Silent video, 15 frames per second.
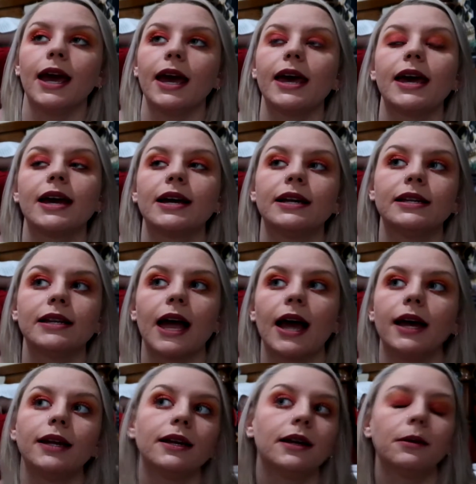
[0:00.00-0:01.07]
and
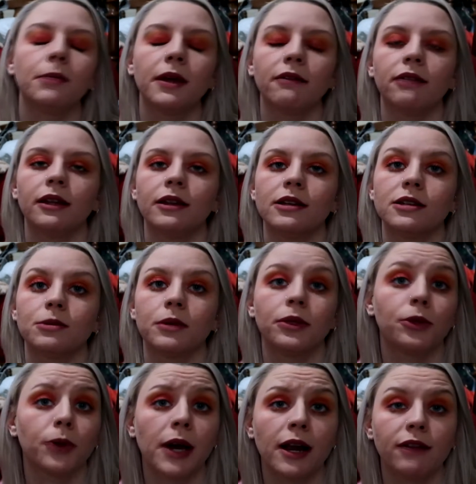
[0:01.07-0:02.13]
I ended up giving this
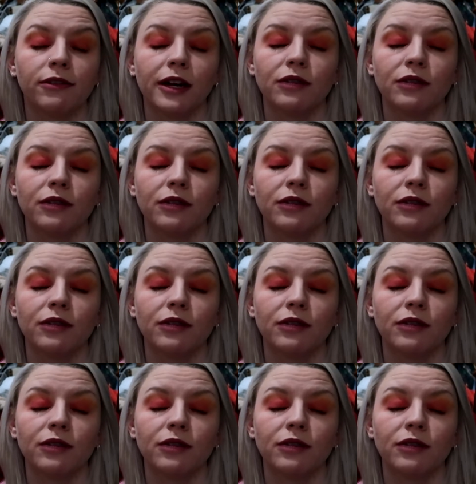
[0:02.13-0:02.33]
one 3 out of